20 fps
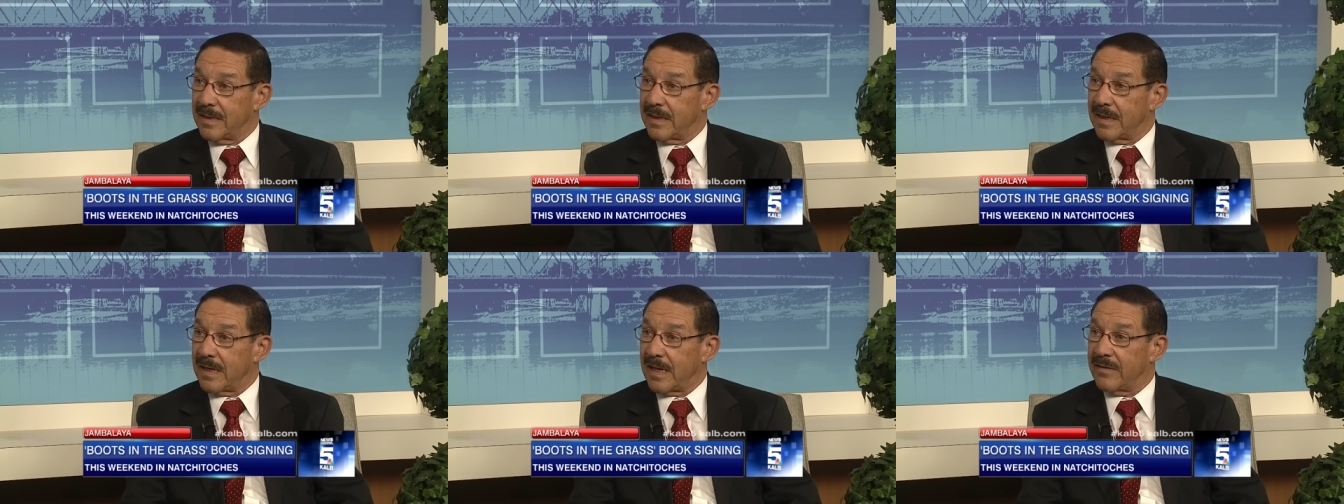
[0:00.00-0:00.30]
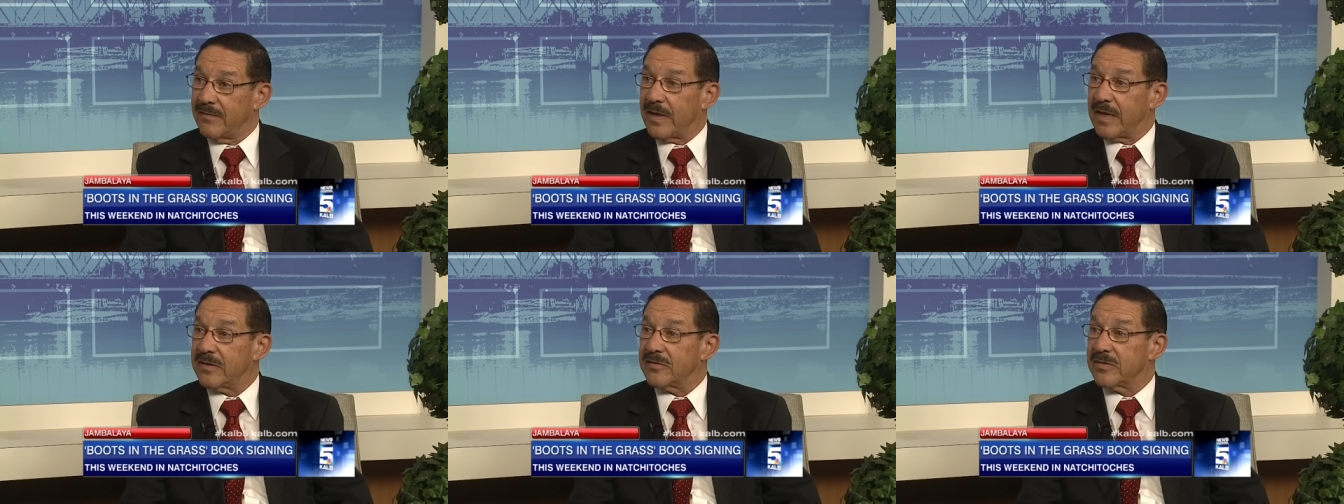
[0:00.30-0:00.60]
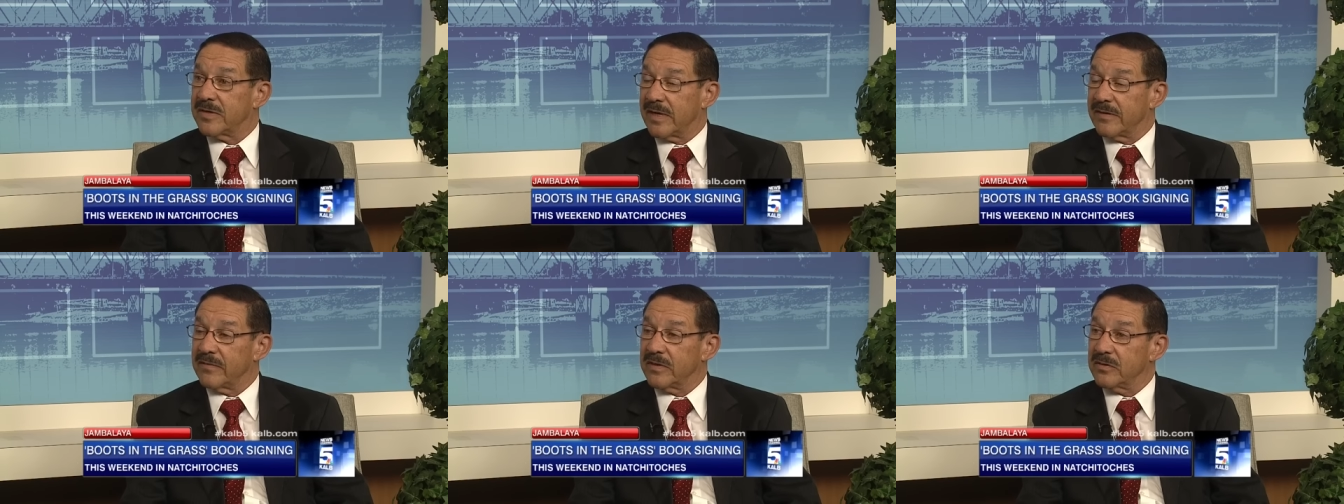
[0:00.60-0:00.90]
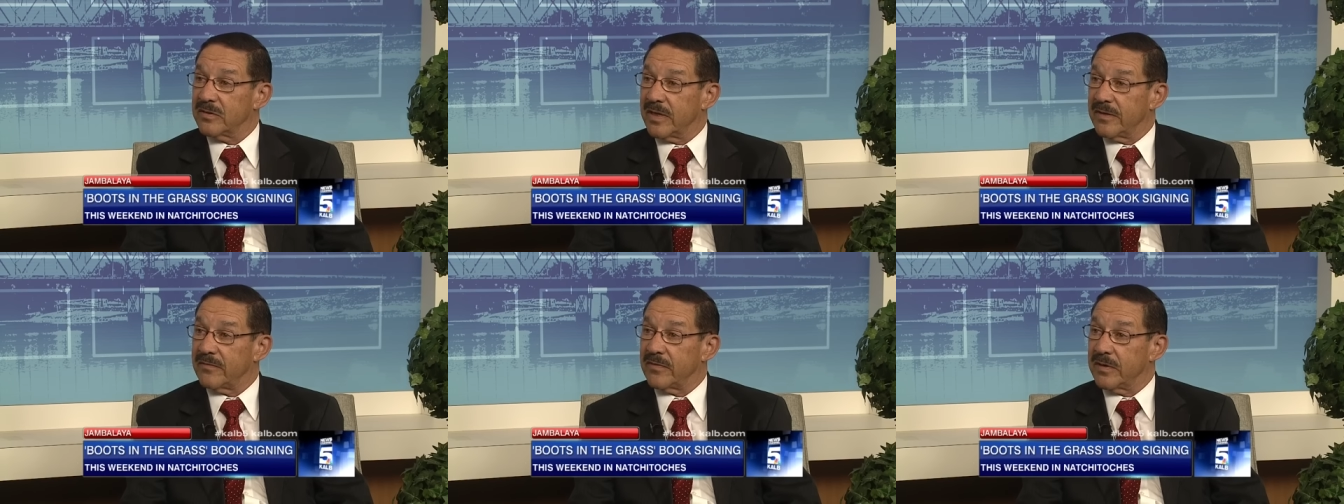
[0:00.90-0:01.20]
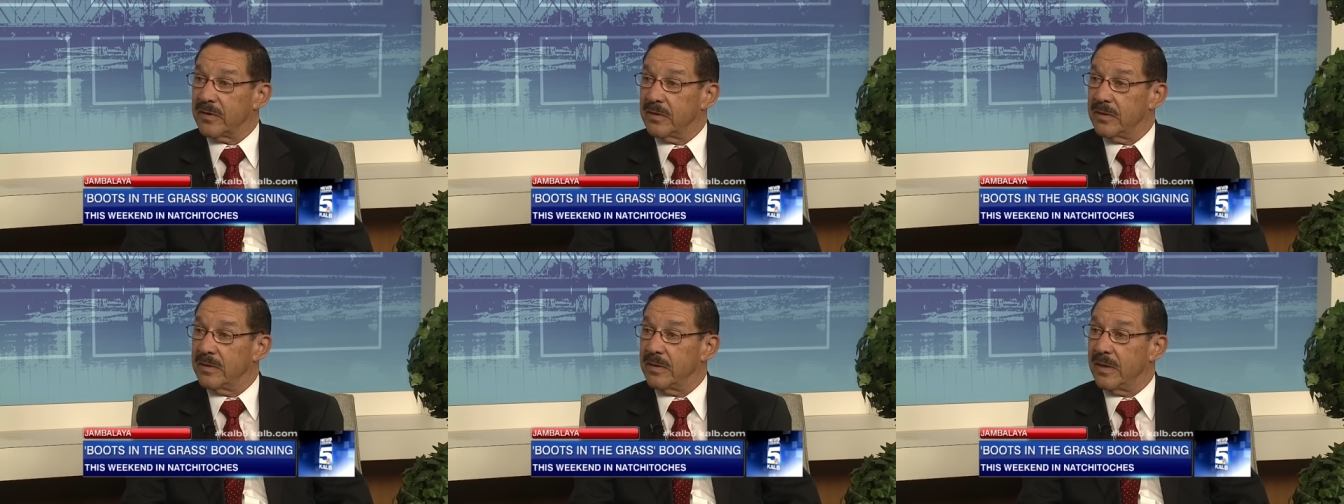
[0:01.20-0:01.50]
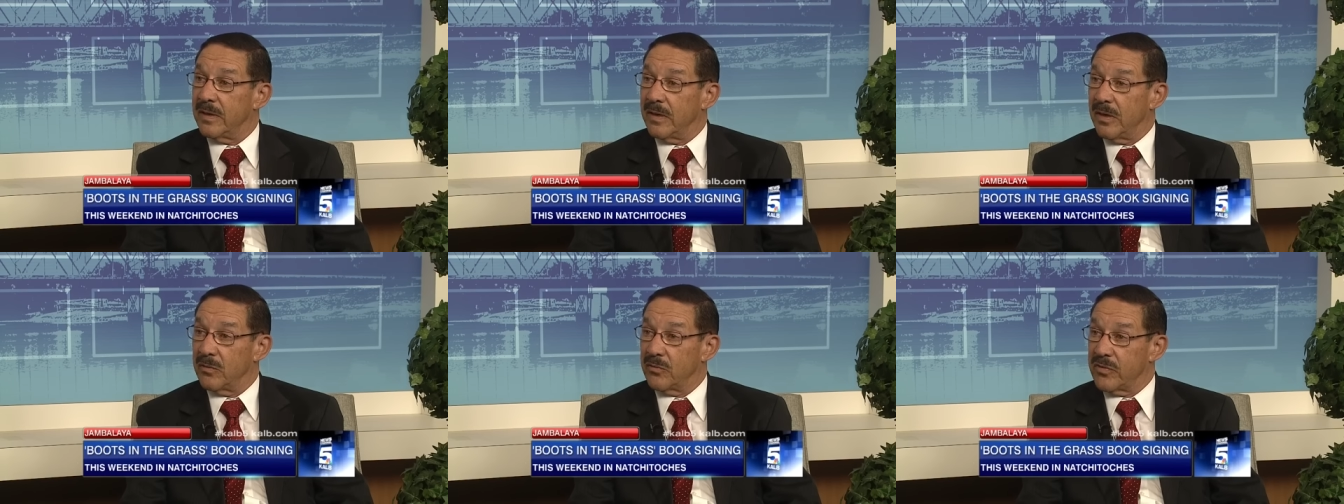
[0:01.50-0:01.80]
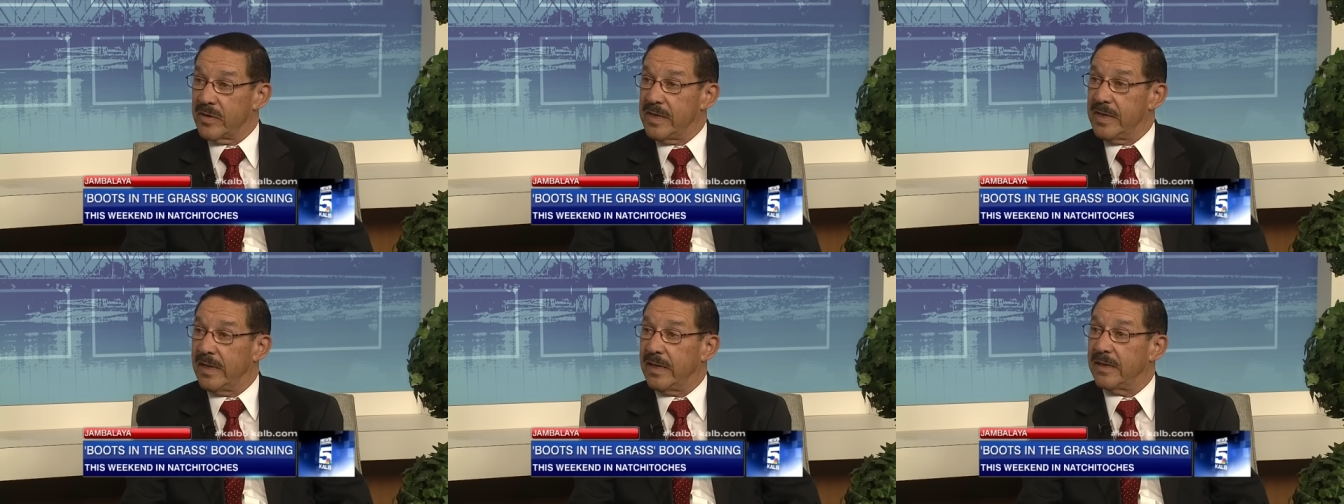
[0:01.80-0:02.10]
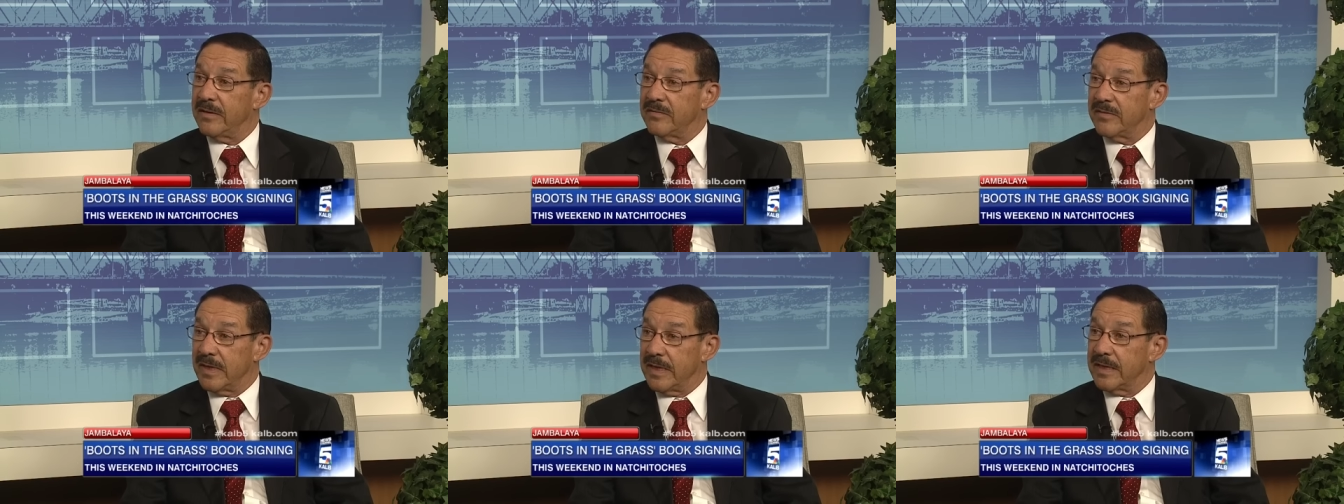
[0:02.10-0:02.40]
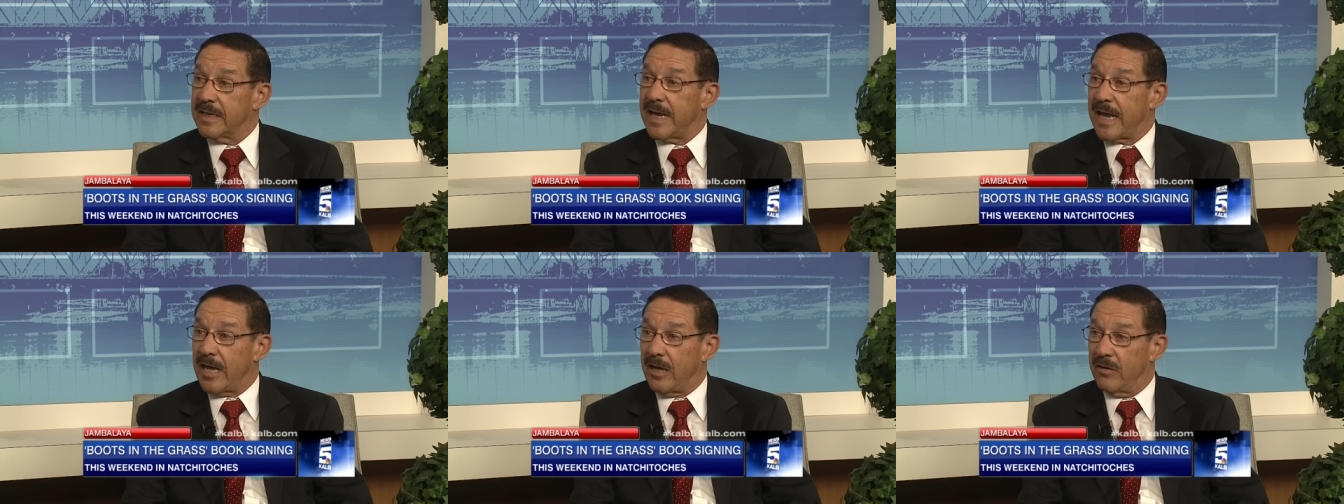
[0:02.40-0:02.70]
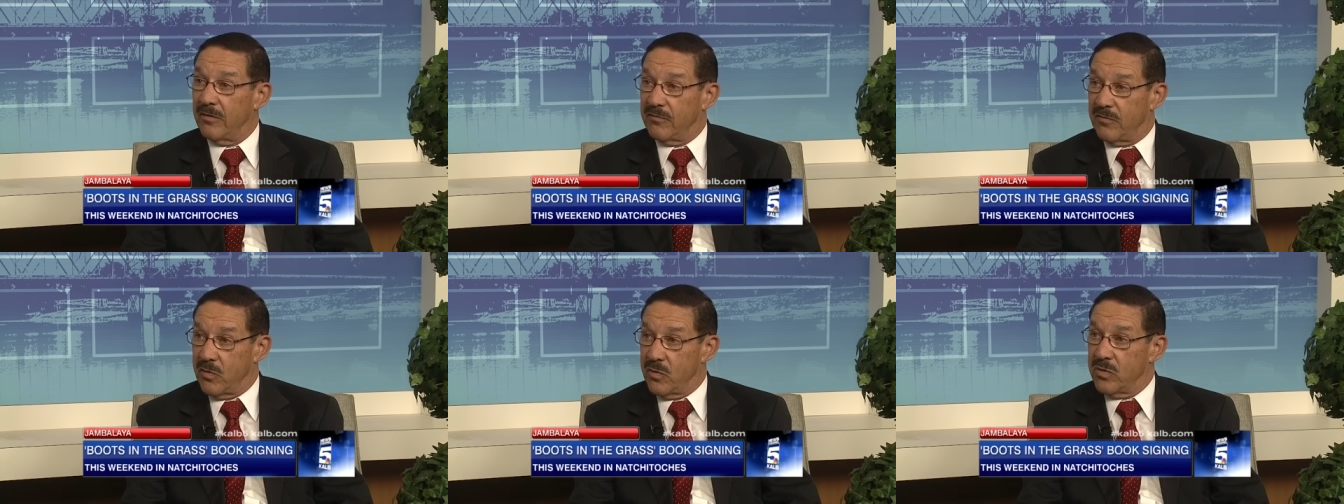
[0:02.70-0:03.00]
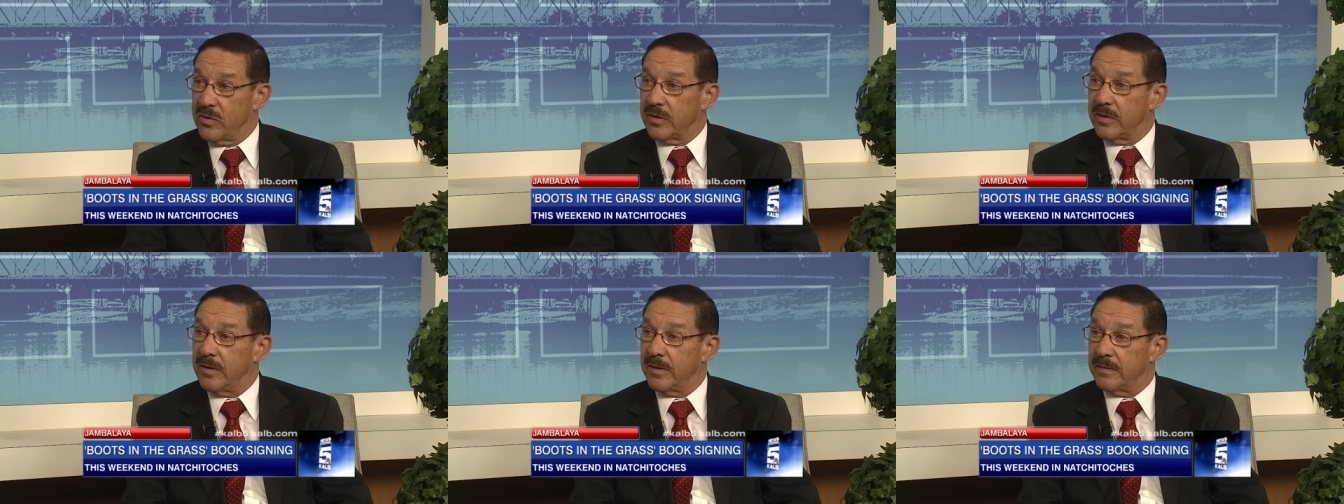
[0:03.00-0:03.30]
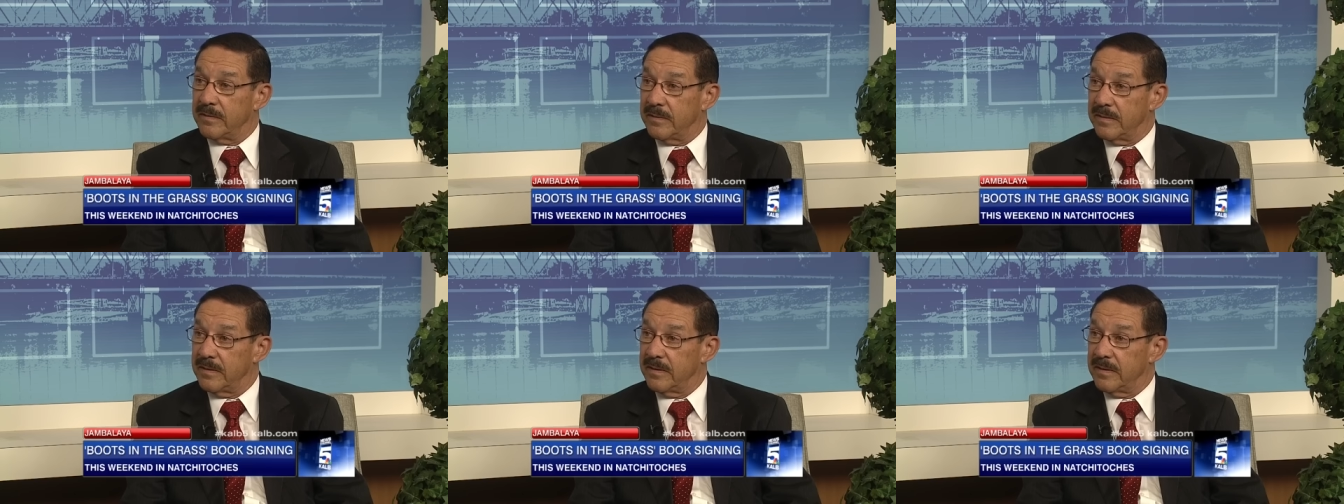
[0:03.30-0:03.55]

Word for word: I've had several different uh, readings in California.